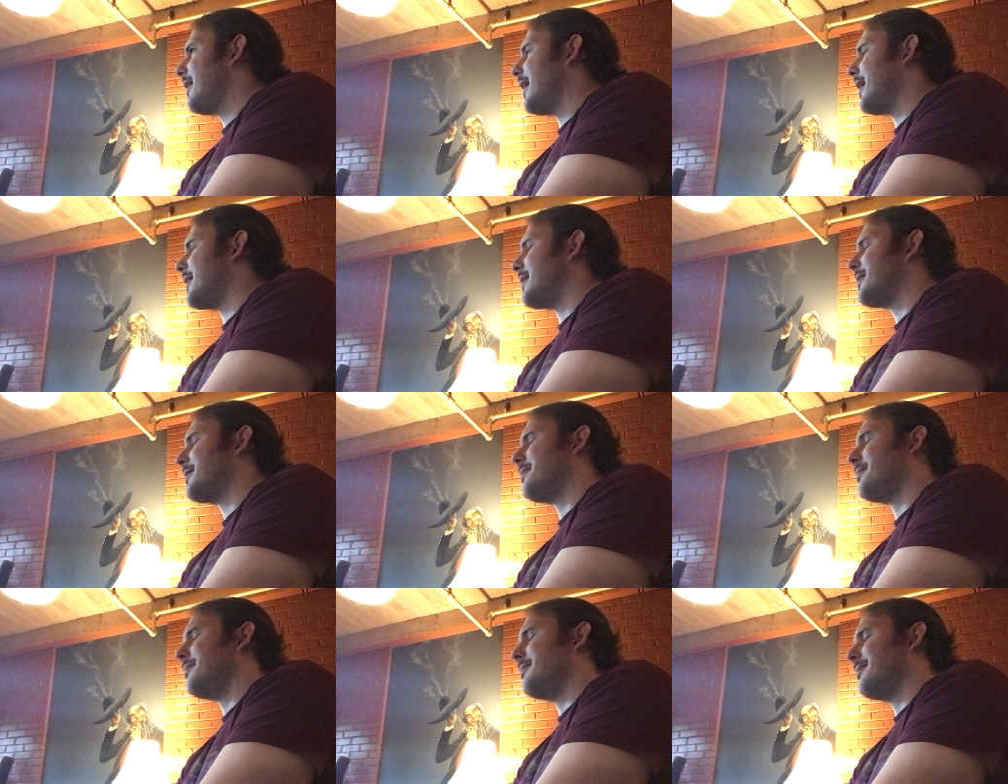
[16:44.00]

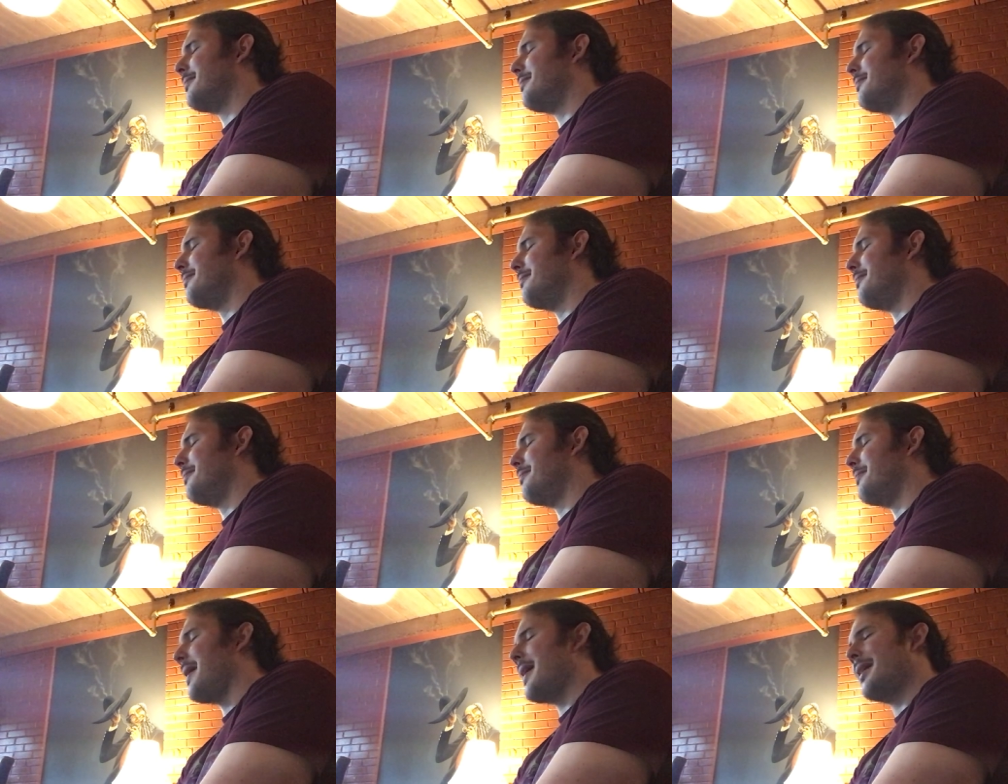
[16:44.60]
and
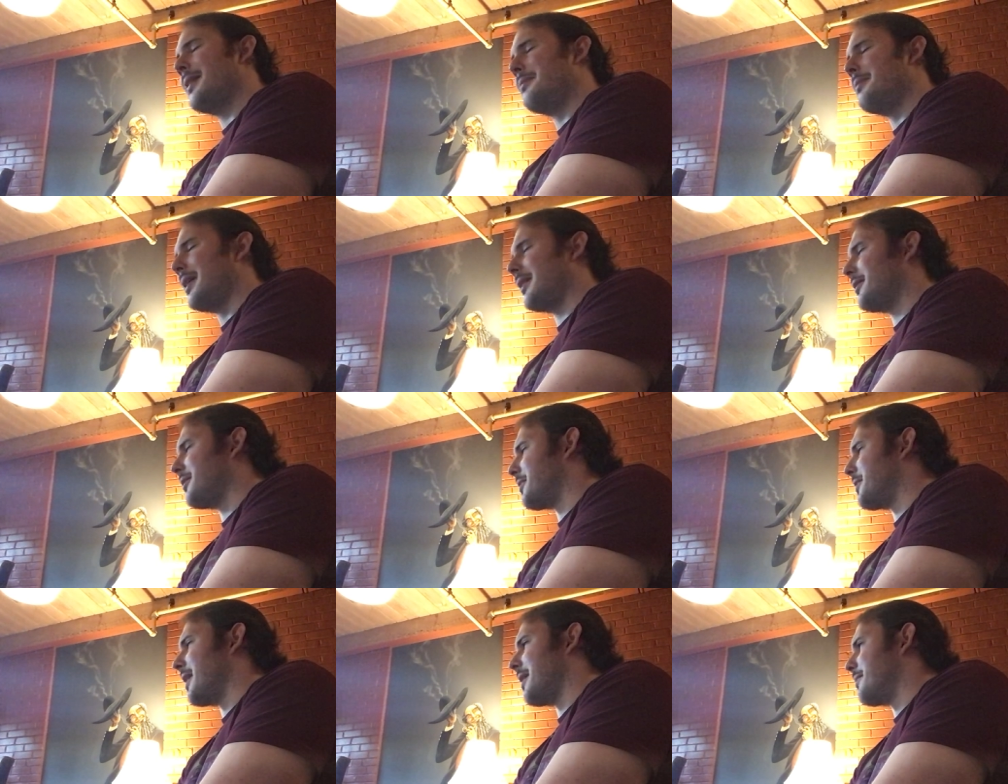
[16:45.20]
man it
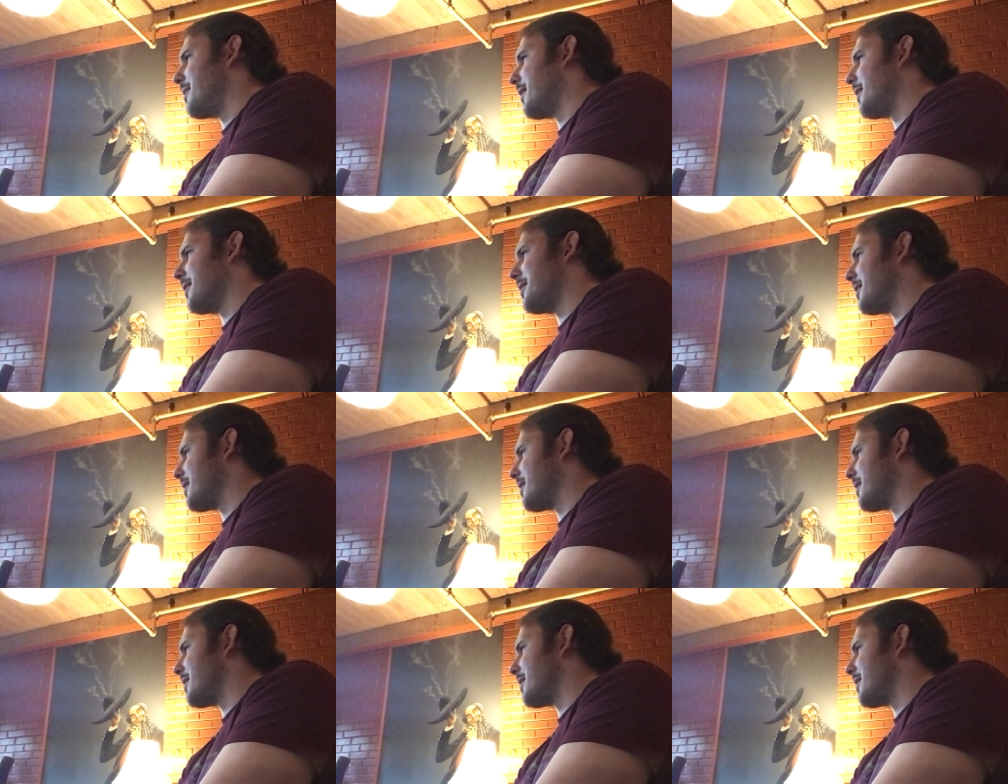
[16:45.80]
makes your day better